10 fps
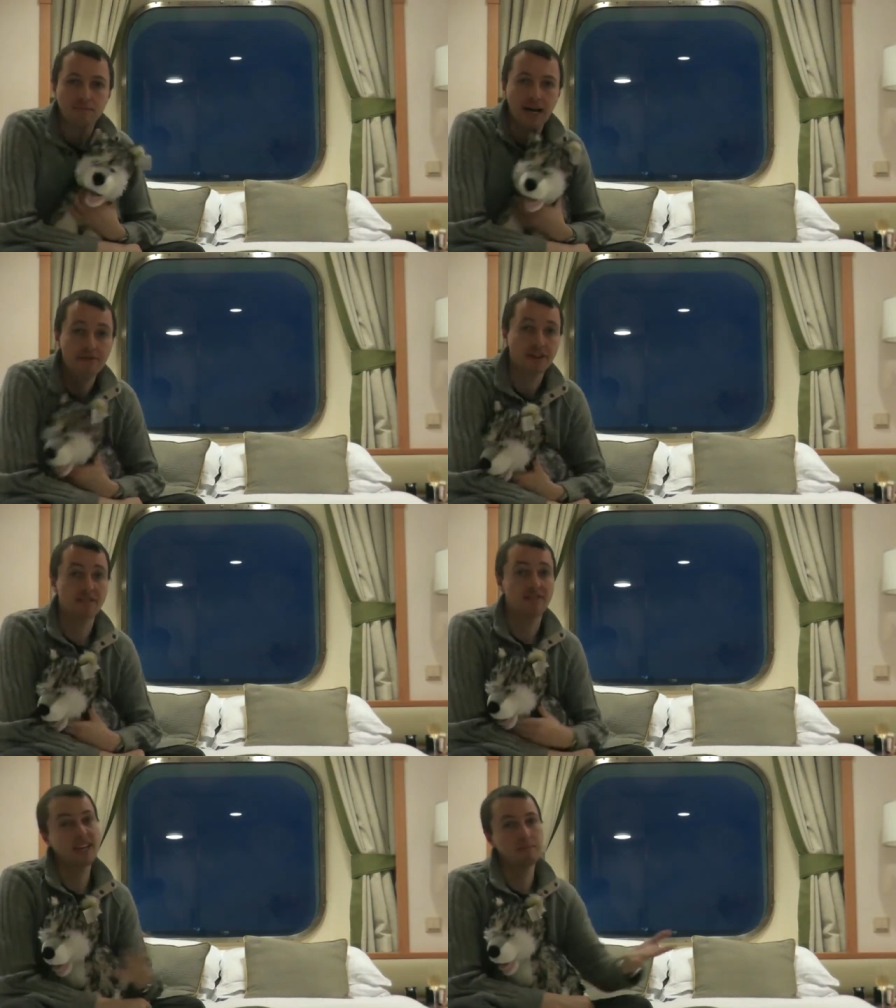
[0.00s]
as you
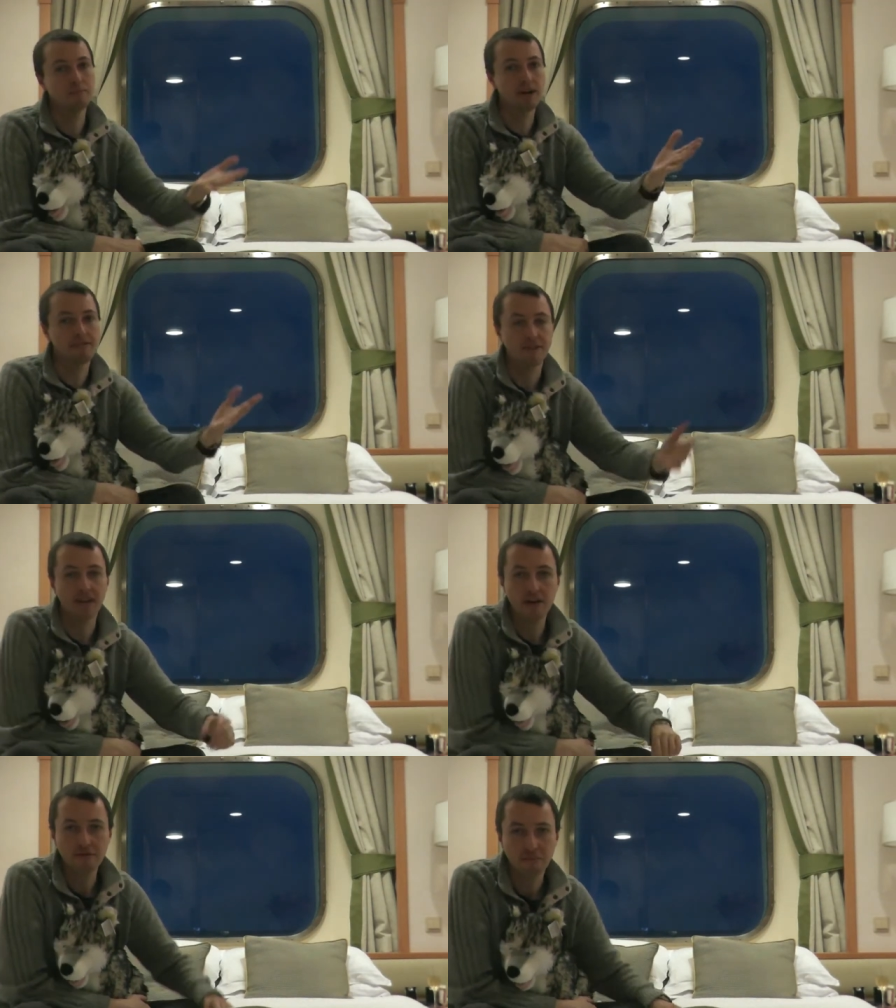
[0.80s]
can see, most of
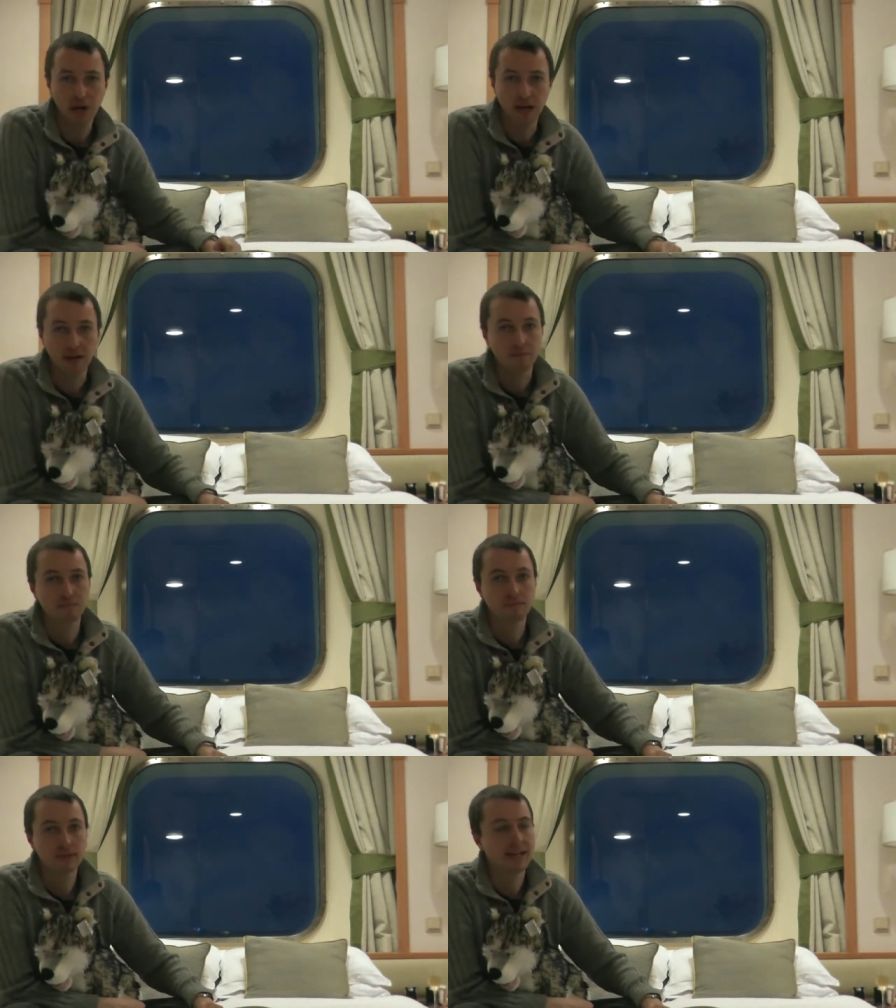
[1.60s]
those were
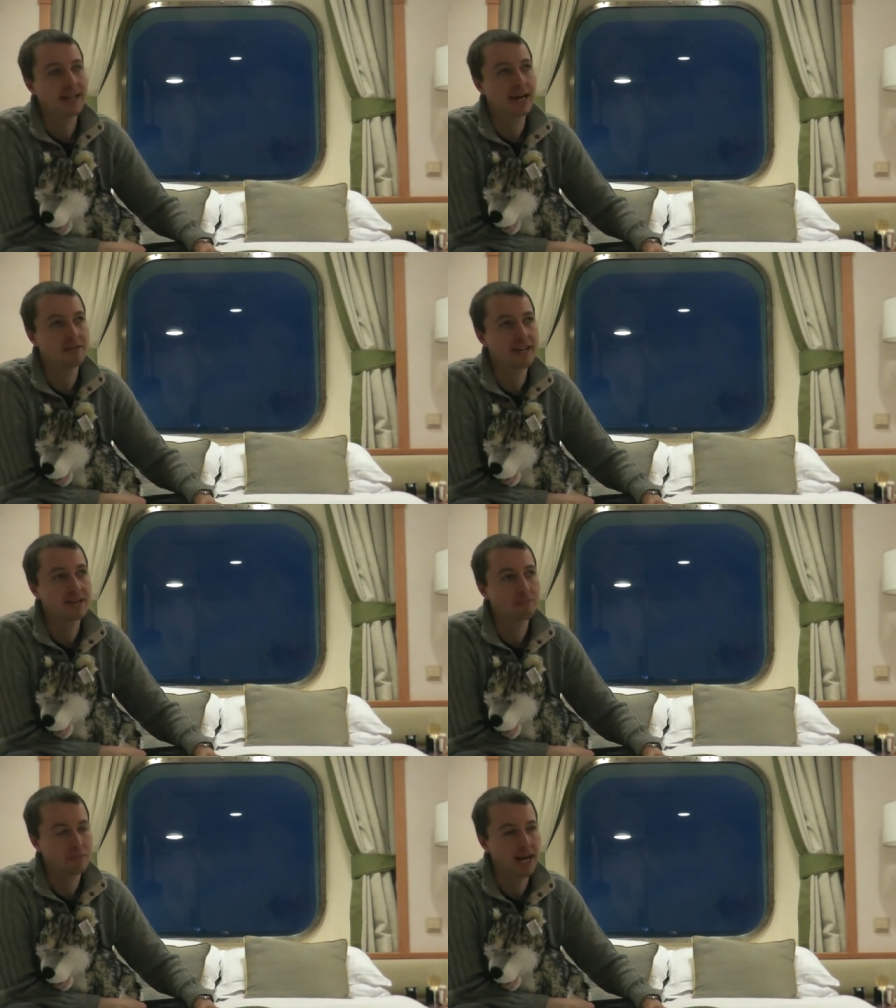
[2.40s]

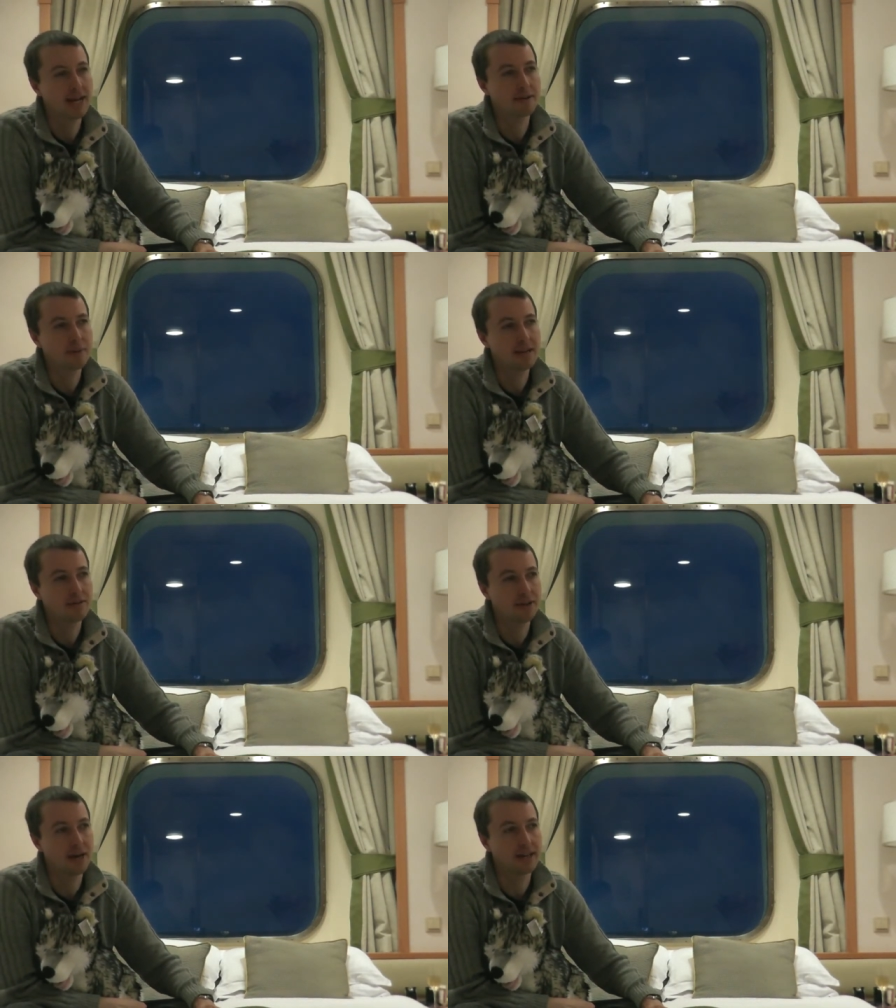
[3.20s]
cloudy and a bit
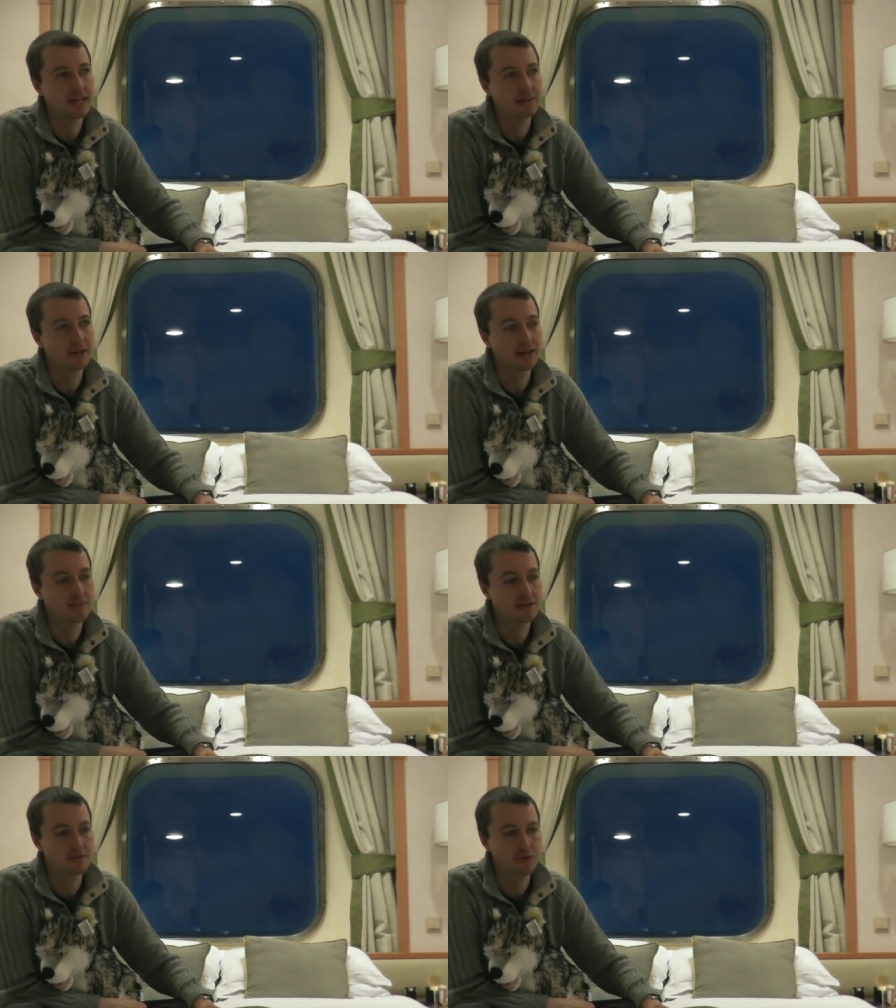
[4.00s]
dark at
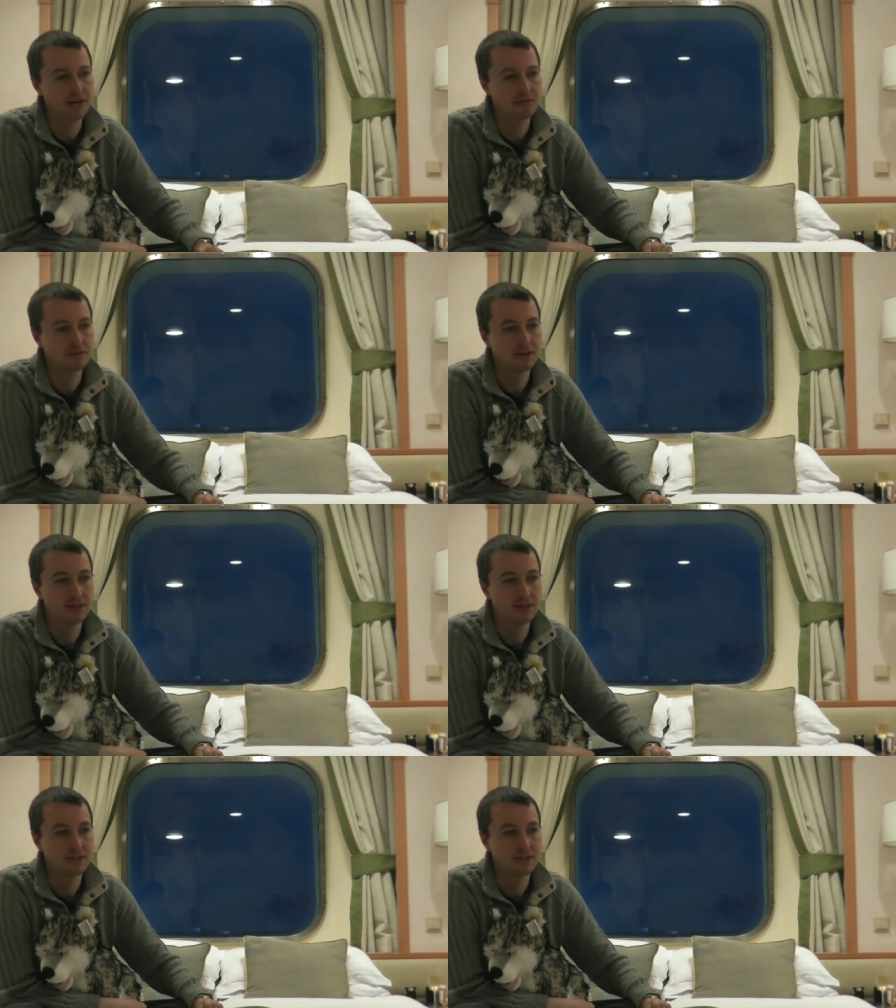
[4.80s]
times as well.